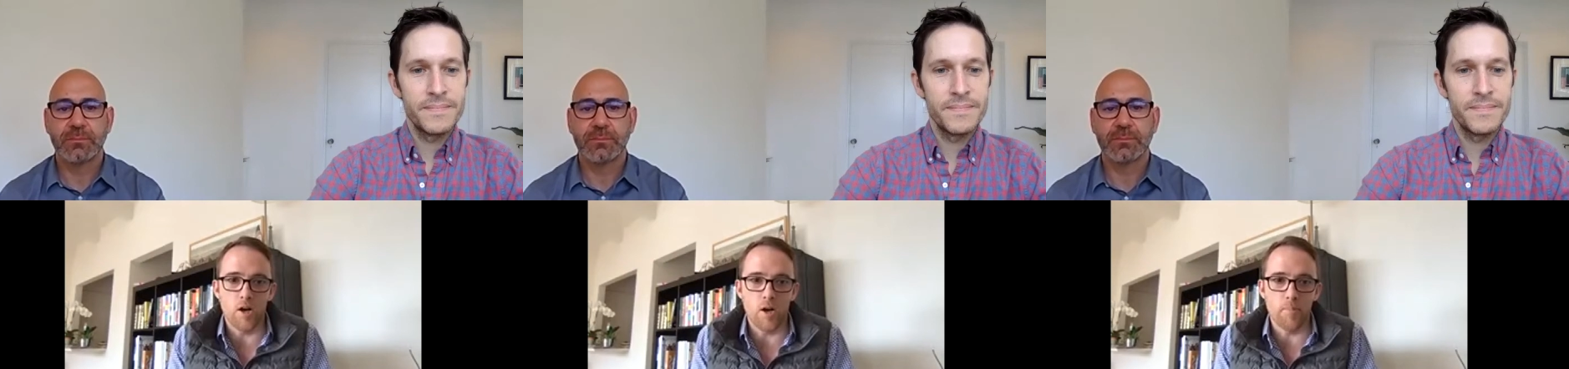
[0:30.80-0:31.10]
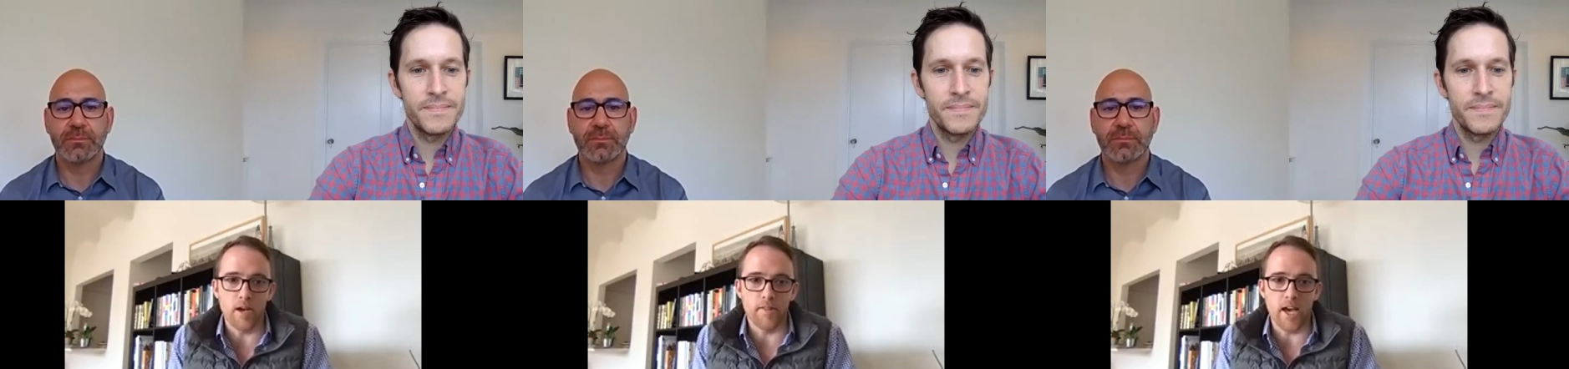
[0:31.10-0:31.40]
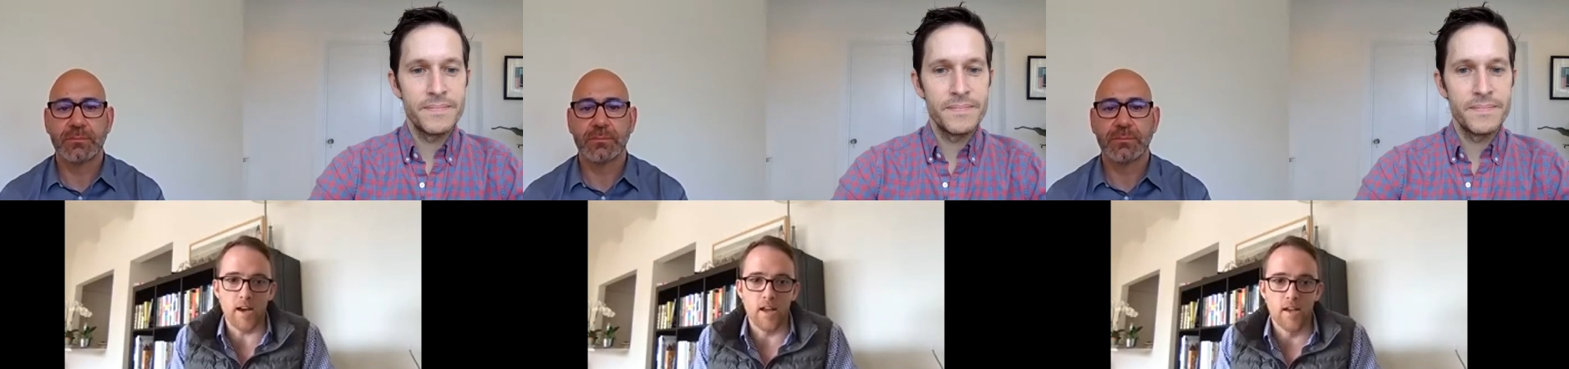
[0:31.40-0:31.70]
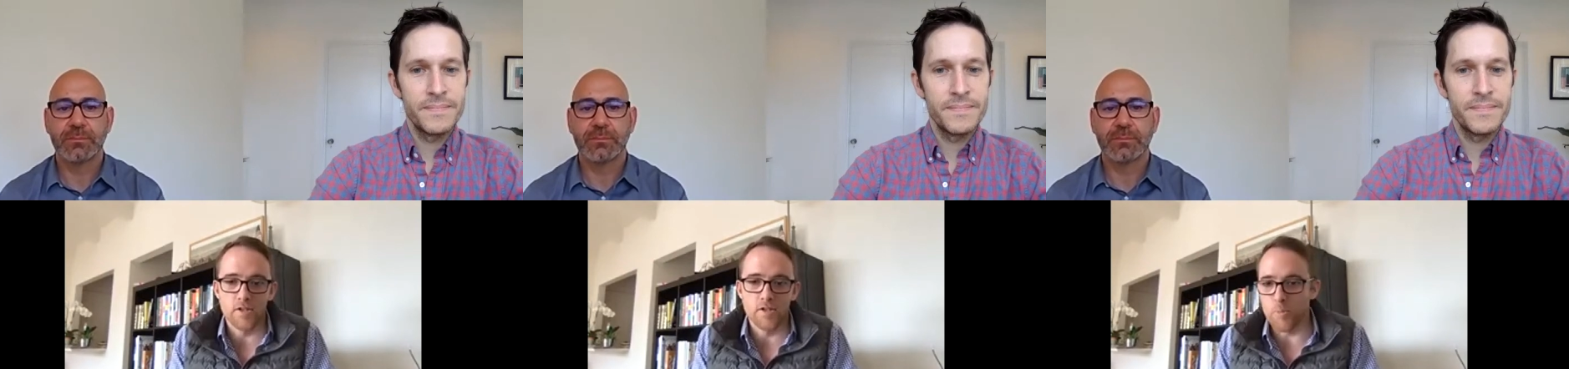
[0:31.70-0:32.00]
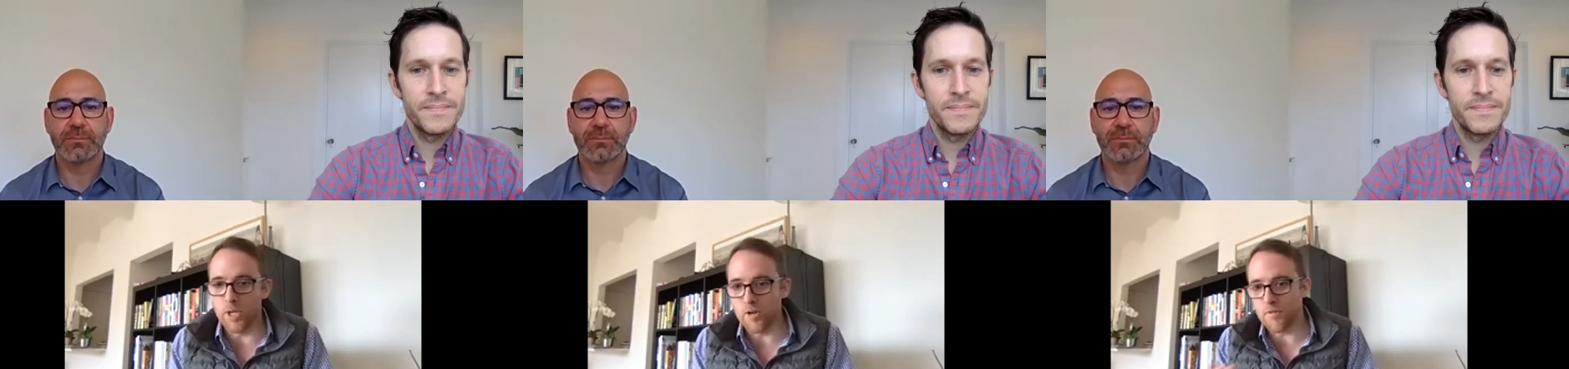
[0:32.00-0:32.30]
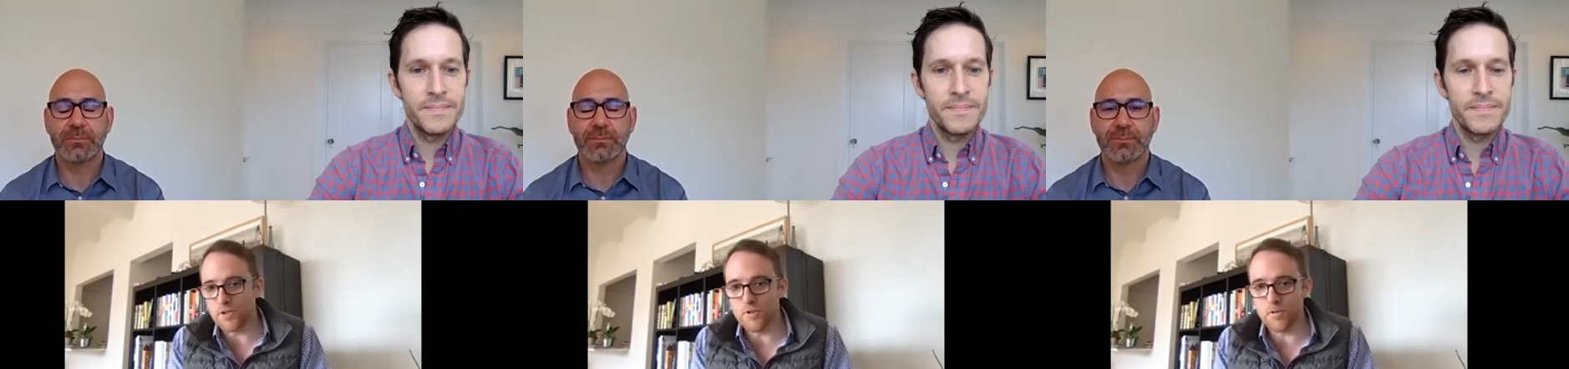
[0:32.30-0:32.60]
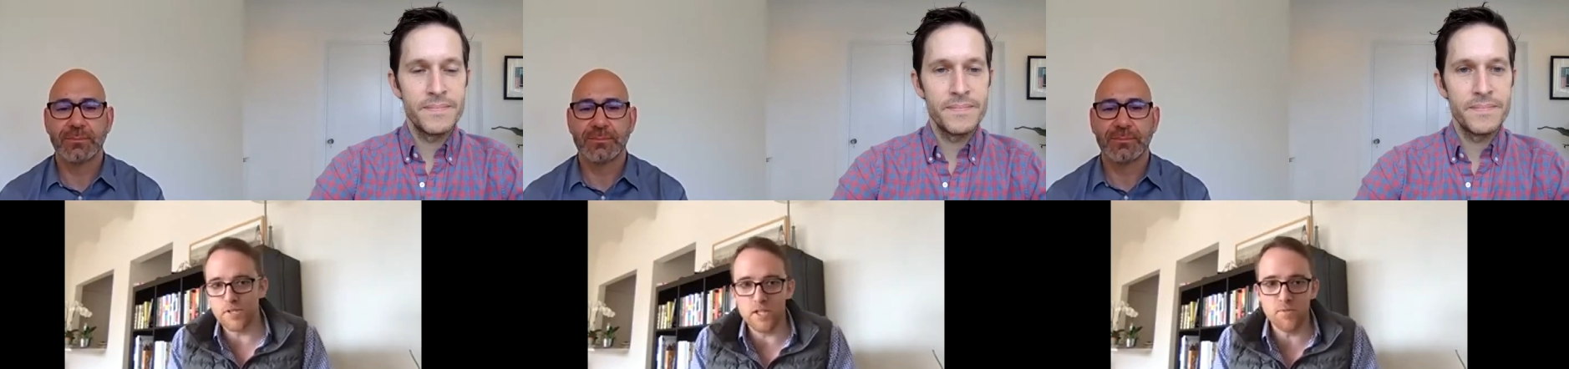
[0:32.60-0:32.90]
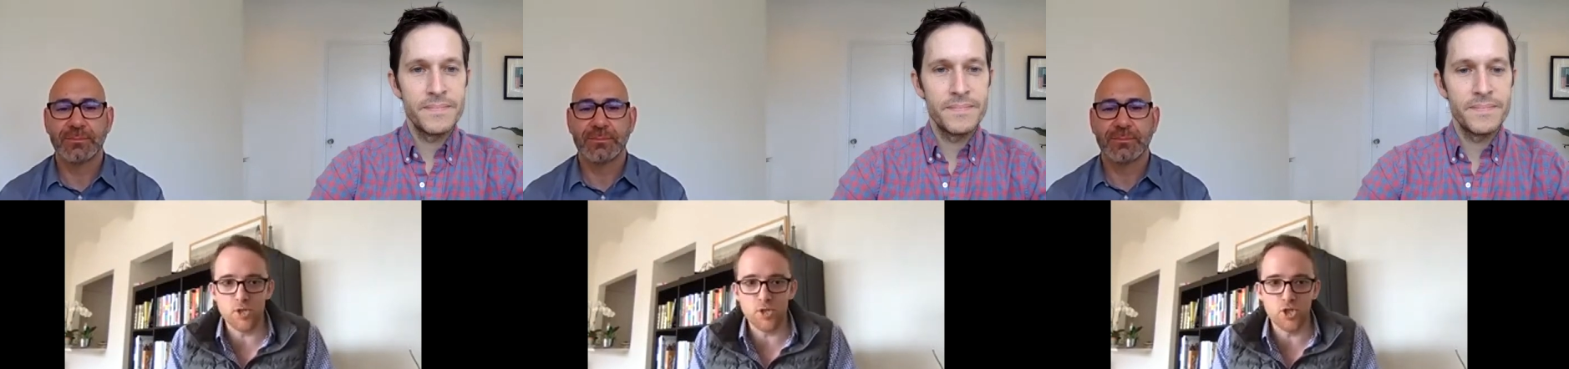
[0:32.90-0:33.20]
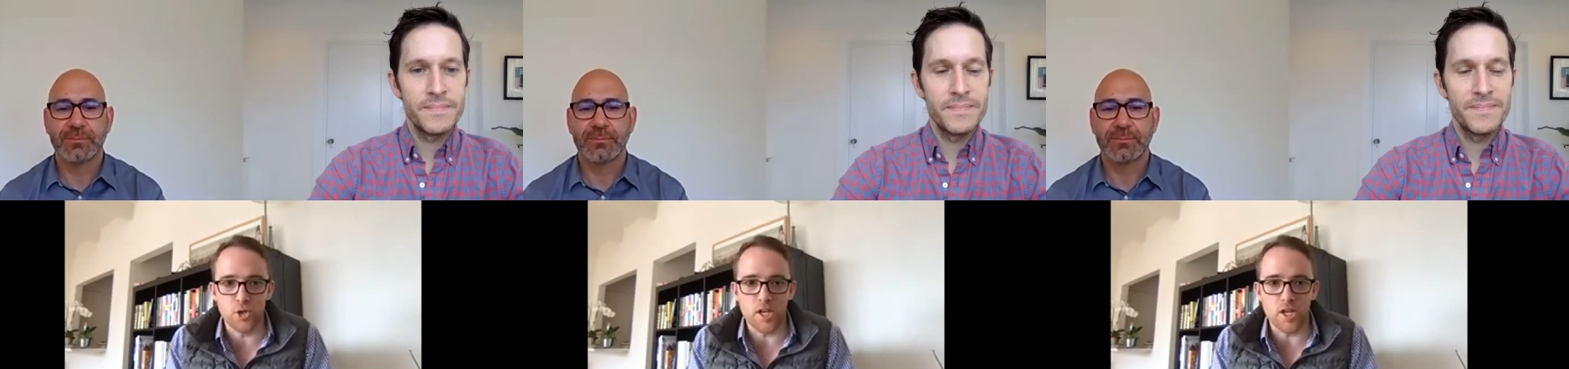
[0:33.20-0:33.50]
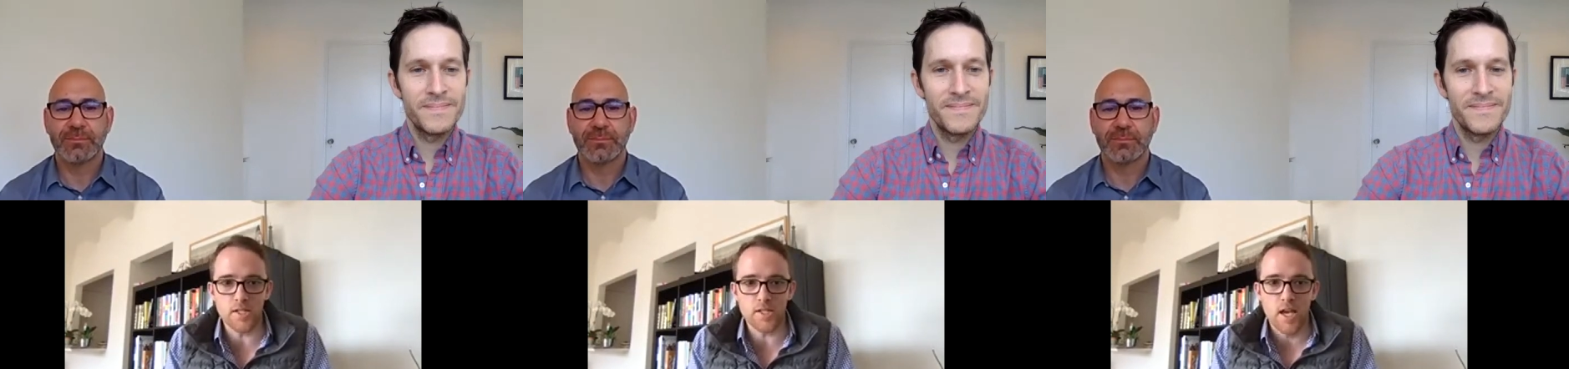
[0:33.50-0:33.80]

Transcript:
Speaker 1: about that. So Peter, first of all, thanks for joining us.